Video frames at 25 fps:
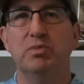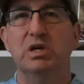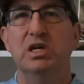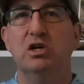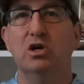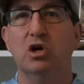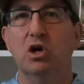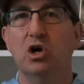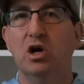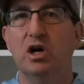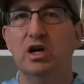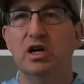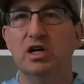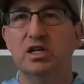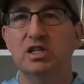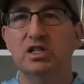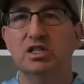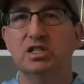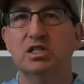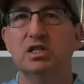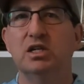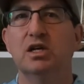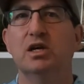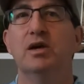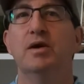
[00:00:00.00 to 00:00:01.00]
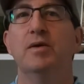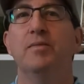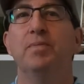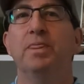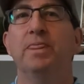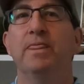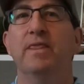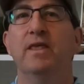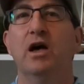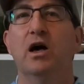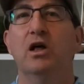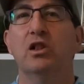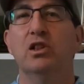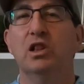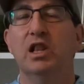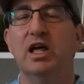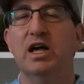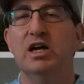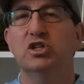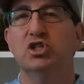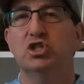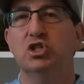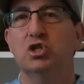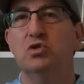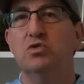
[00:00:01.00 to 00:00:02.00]
because
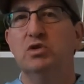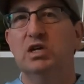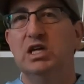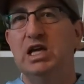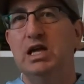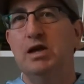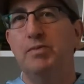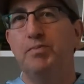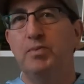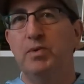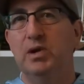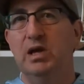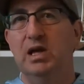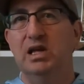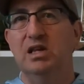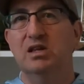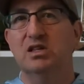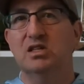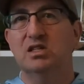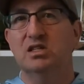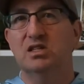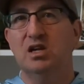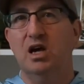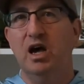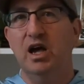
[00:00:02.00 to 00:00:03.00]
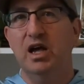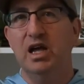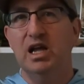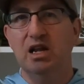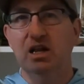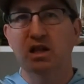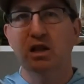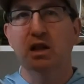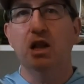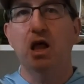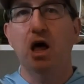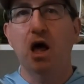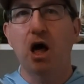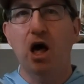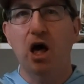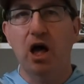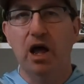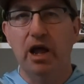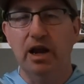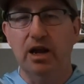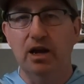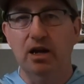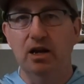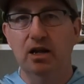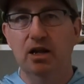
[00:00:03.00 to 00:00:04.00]
unless you keep a tight
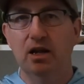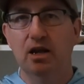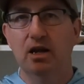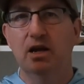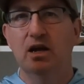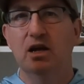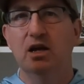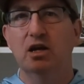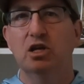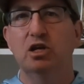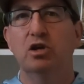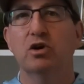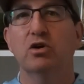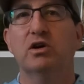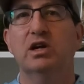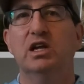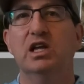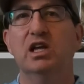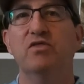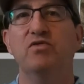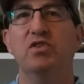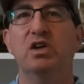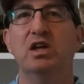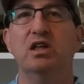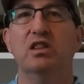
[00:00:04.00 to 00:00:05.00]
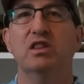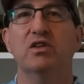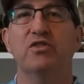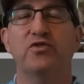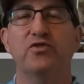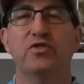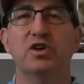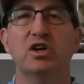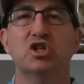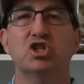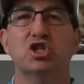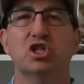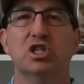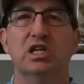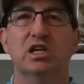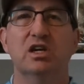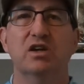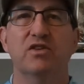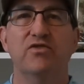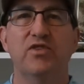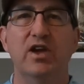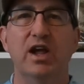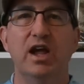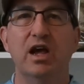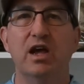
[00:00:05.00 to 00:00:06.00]
line, you're giving the fish the
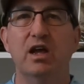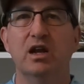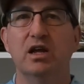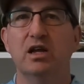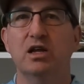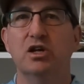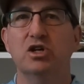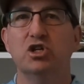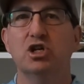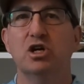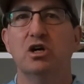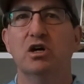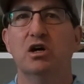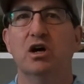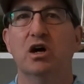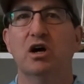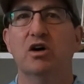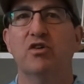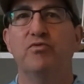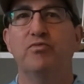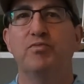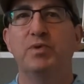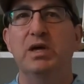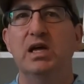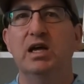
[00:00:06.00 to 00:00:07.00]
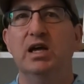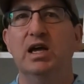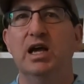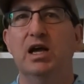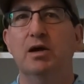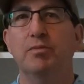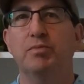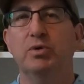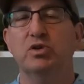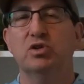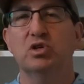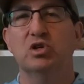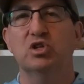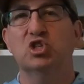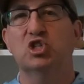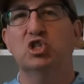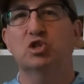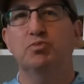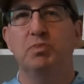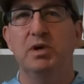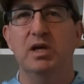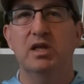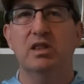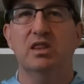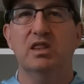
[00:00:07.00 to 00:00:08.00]
advantage of being able to
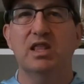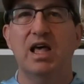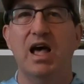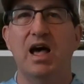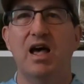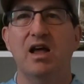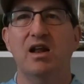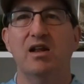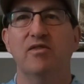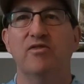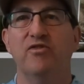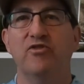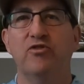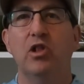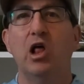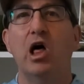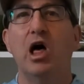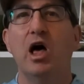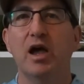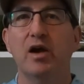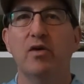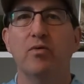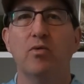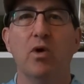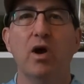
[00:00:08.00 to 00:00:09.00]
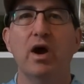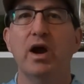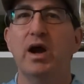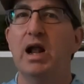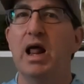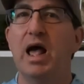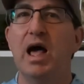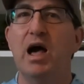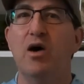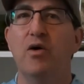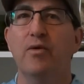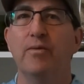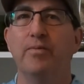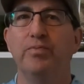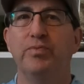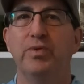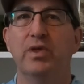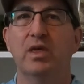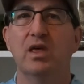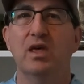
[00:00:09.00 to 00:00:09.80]
spit that fly right out.